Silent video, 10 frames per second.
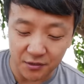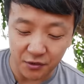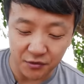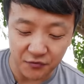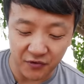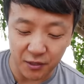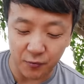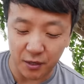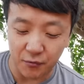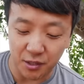Also, it was funny
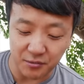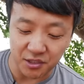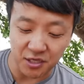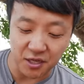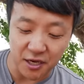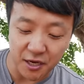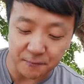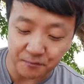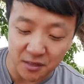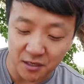when I went up to see the lady
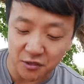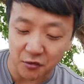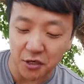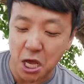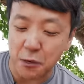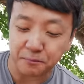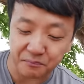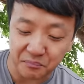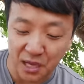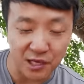and I told her that
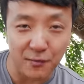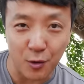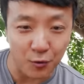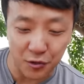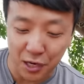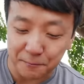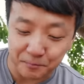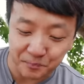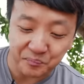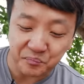I didn't get my order yet.
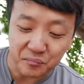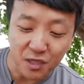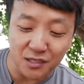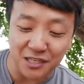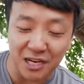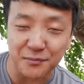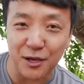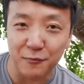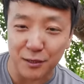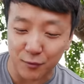She asked me
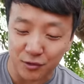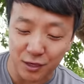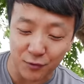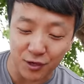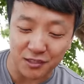how many bowls I ordered.